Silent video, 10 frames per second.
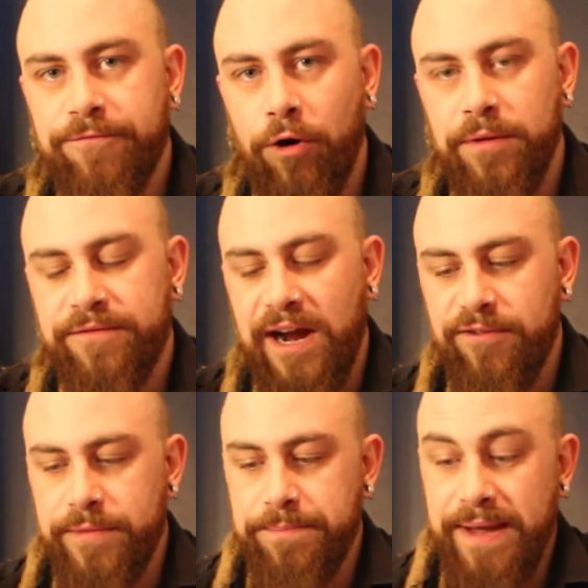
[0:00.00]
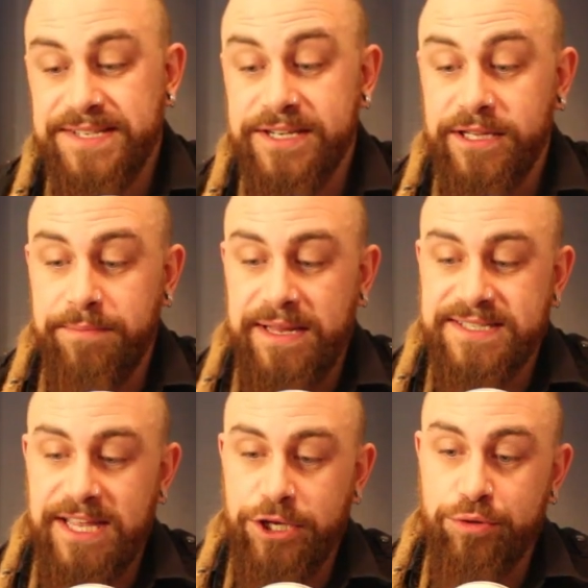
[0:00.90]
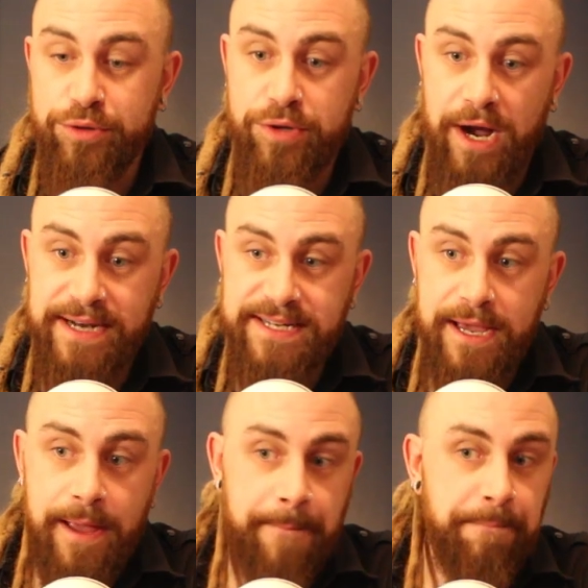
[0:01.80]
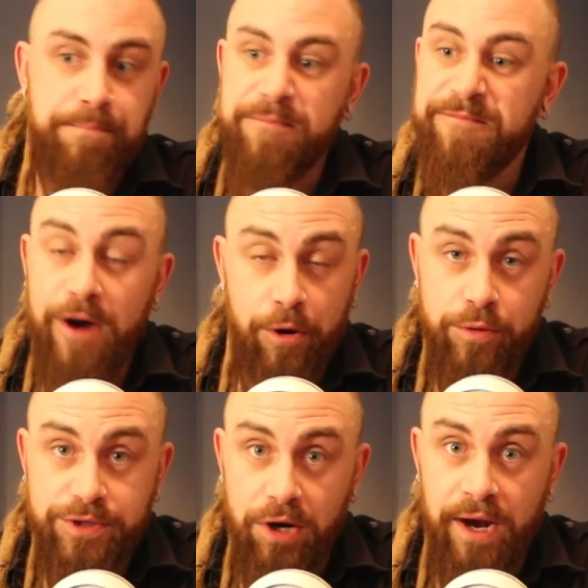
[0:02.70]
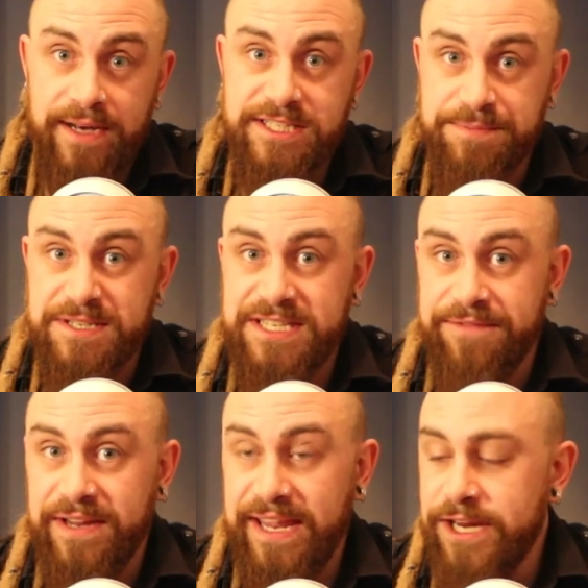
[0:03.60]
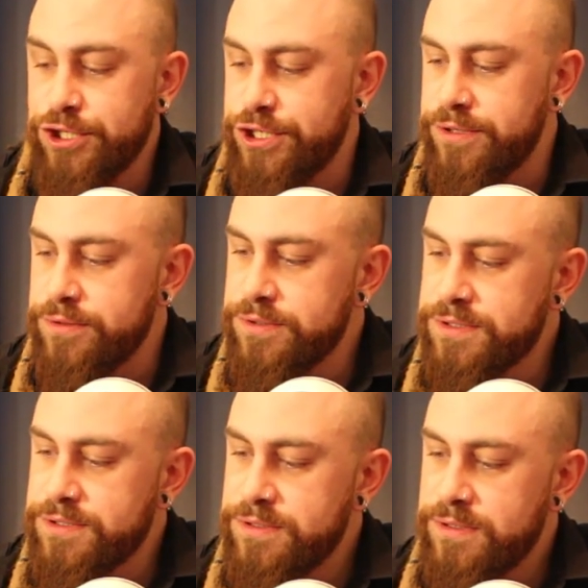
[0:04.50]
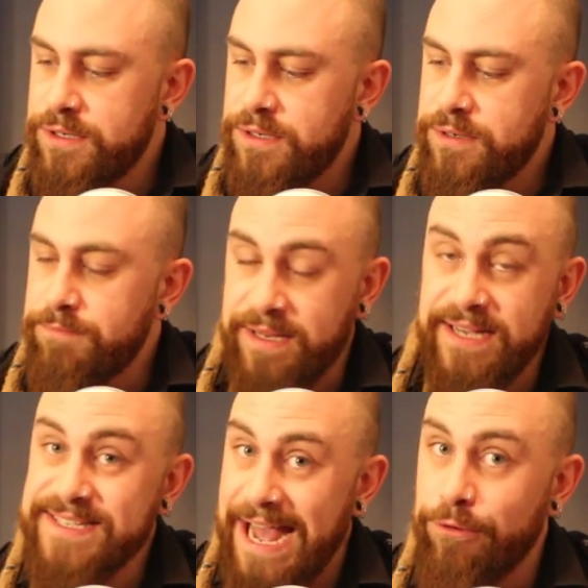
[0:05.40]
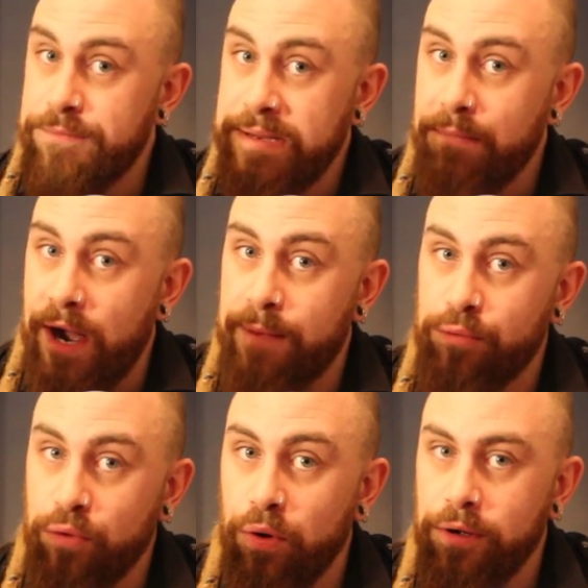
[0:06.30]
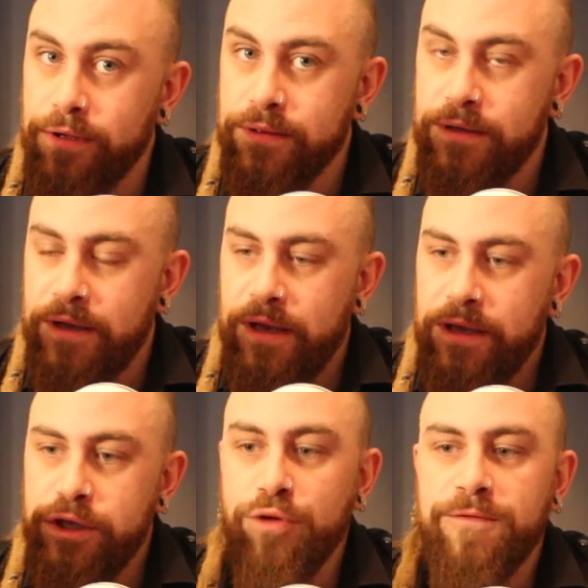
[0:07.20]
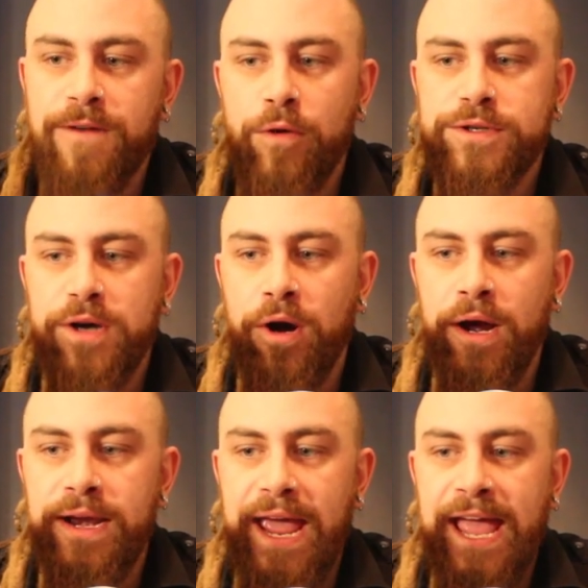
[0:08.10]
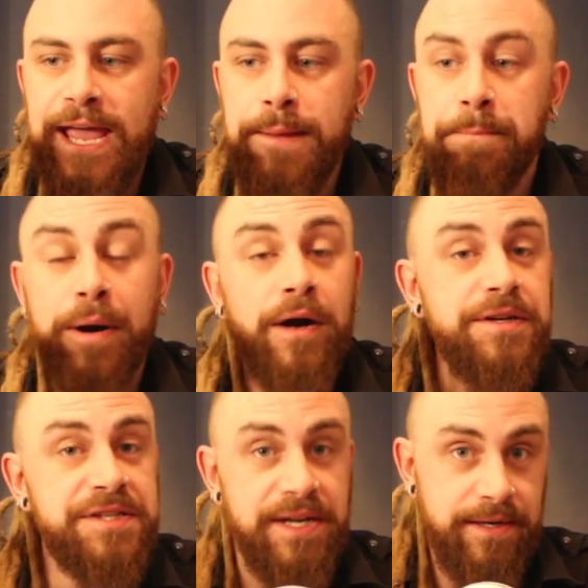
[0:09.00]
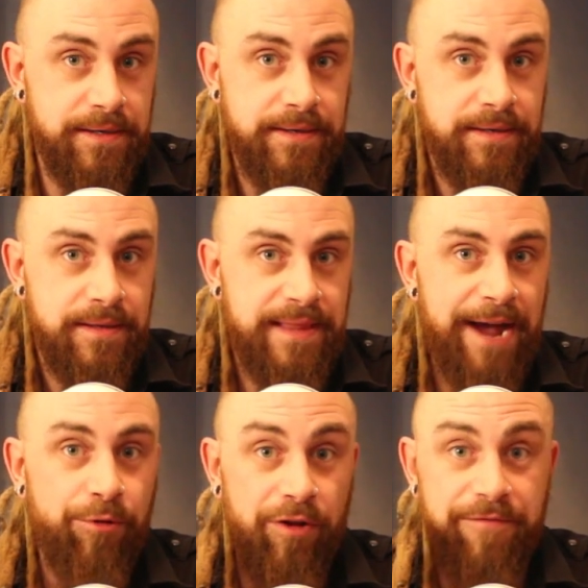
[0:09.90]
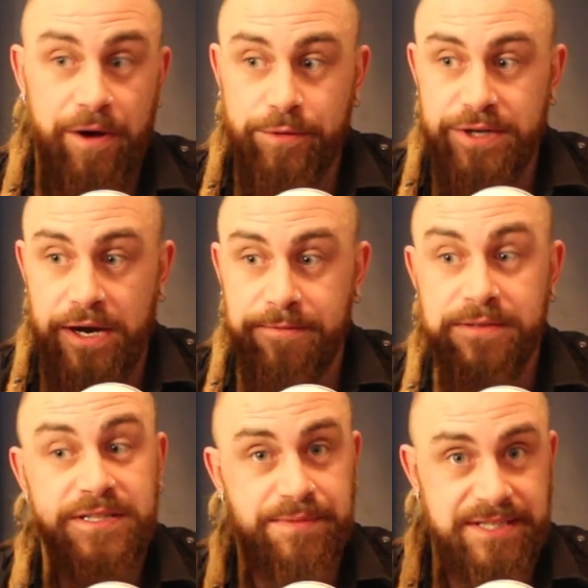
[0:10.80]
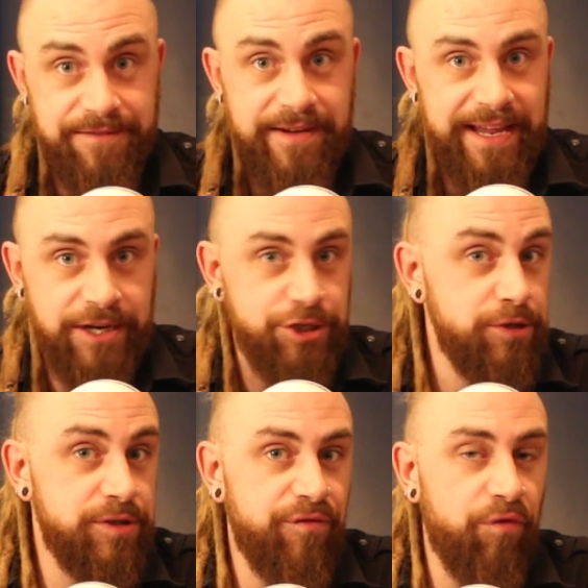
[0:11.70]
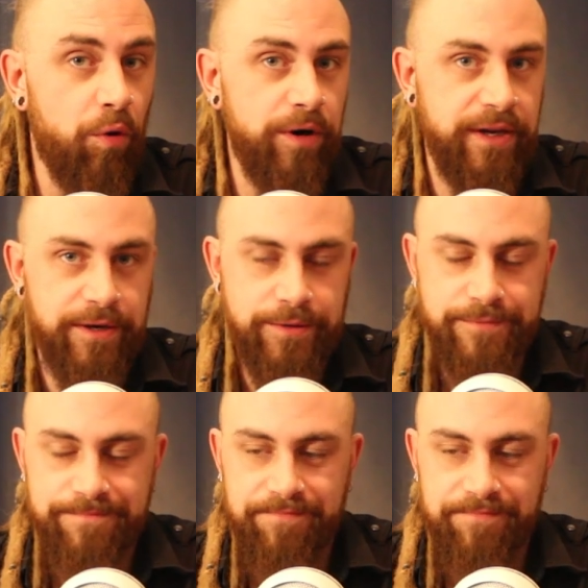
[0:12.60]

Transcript: form of government basically means that you do not vote on specific issues, because that would be mob rule. You vote on a person that will vote on specific issues for you.